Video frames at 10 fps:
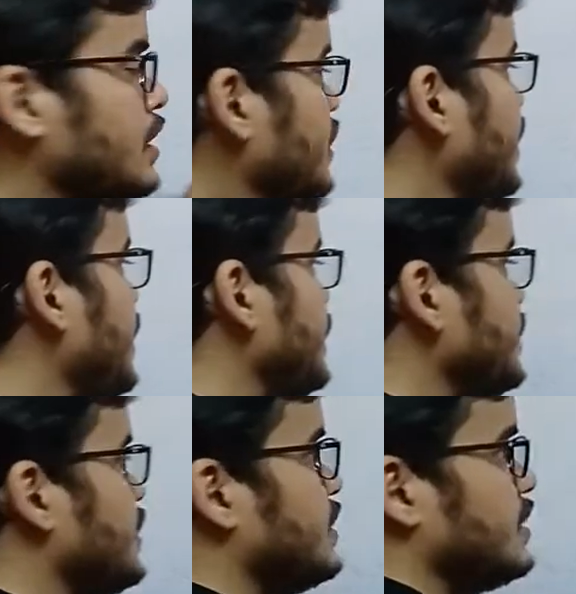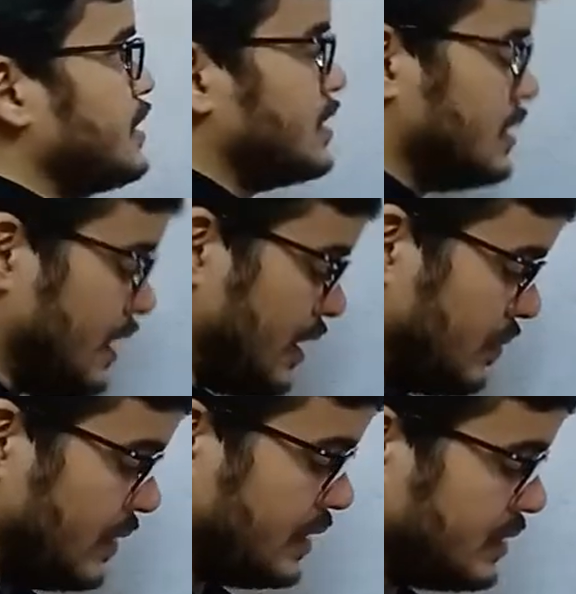that is discharge. That
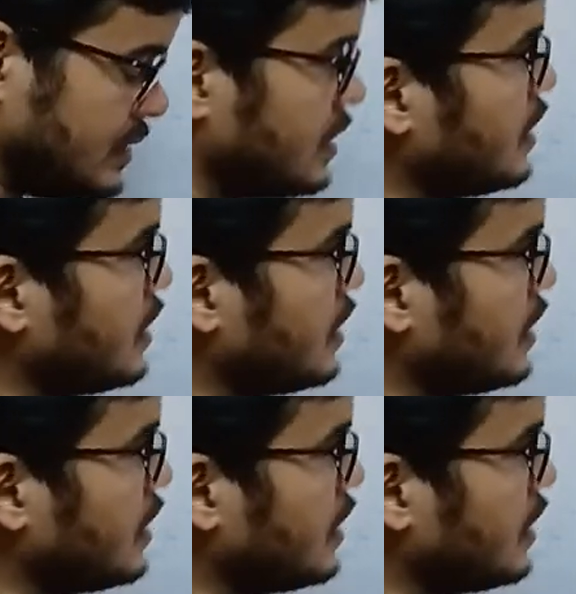means